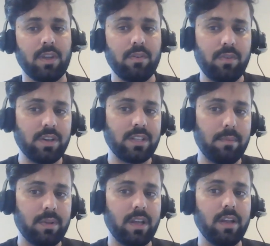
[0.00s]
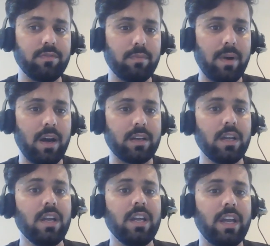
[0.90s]
For example, Infopac
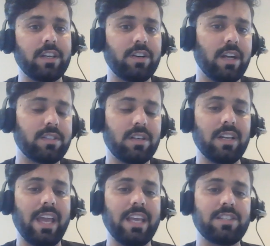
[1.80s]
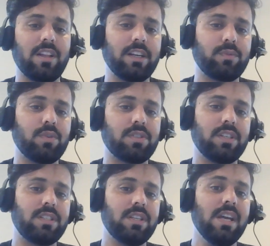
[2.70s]
International A slash
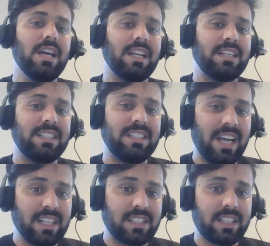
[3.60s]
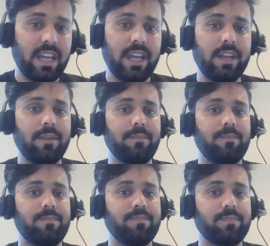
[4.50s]
versus Danske
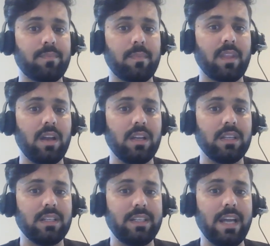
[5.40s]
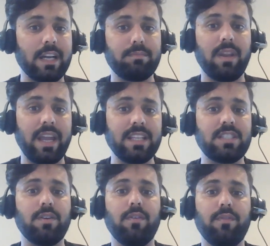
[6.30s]

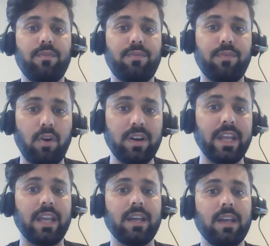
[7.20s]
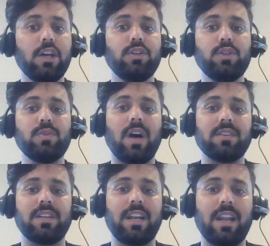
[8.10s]
Dagblades Forning
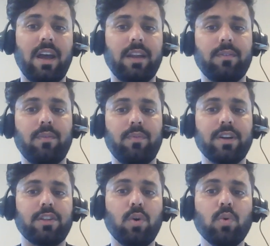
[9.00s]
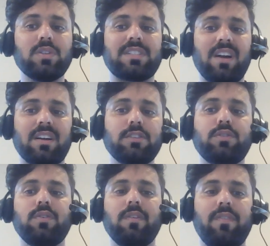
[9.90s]
2009, where the court struggled
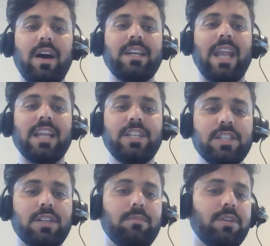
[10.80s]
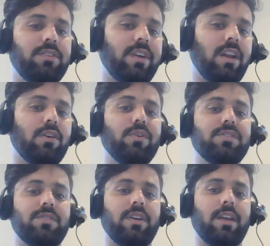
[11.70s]
to define a digital material
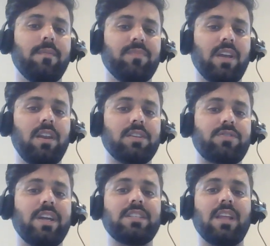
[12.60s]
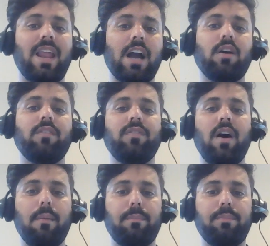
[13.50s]
originally, illustrates the lack of
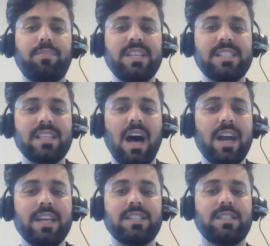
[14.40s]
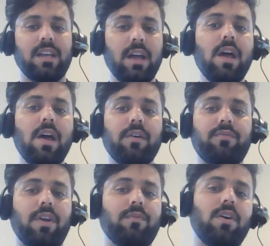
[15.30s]
a precise
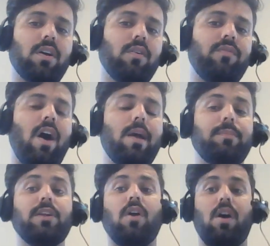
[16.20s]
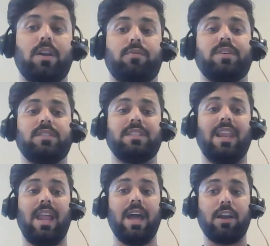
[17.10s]
framework of IP law accuracy, the
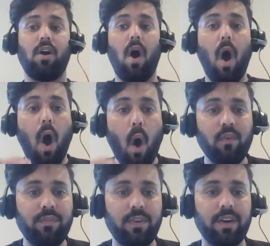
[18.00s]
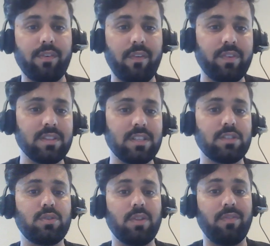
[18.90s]
lack of
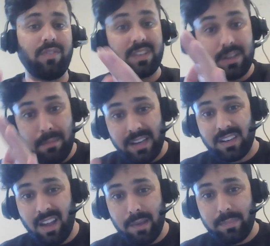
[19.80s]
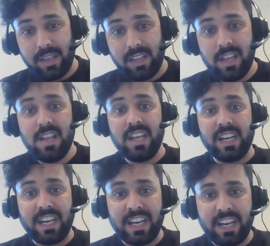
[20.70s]
references to the fundamental IP
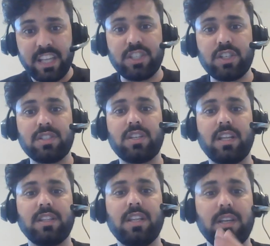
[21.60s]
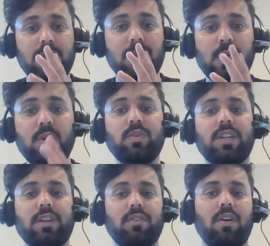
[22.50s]
nations in the new
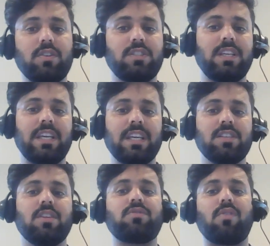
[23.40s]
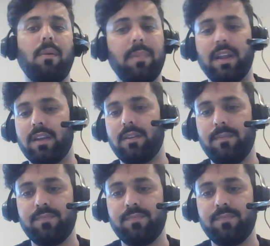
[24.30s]
technology is troubling.